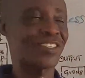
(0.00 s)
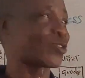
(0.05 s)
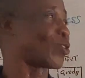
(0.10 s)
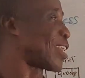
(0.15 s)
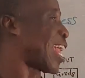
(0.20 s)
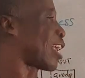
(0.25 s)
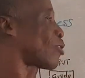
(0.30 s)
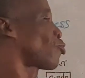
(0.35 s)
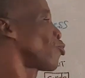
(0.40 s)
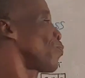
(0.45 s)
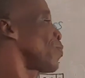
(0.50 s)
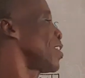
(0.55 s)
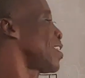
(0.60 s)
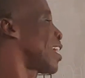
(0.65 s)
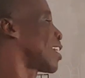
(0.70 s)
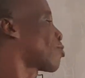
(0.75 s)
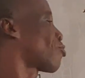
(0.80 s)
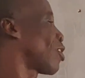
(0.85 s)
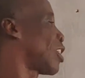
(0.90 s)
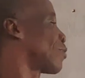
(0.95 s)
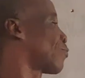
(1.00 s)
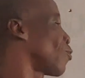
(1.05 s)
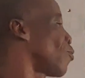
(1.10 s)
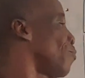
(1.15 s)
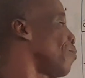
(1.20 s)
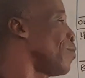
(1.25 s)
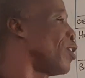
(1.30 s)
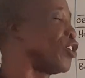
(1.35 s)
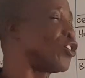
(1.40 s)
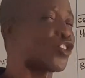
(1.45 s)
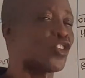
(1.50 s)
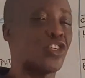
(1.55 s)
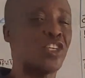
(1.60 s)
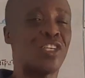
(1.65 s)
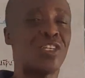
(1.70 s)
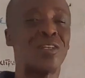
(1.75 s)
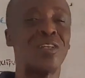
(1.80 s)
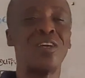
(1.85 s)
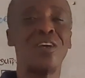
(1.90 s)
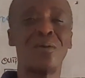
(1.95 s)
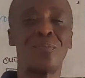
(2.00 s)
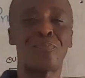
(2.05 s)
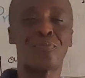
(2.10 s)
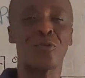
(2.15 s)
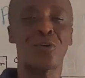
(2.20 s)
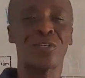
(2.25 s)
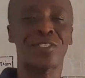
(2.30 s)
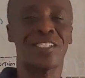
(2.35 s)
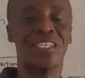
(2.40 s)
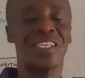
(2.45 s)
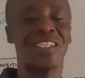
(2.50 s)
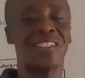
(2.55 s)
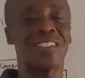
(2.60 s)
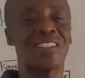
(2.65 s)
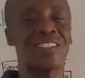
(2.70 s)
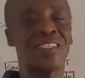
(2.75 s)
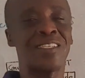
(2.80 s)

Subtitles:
So that will be the transformation process.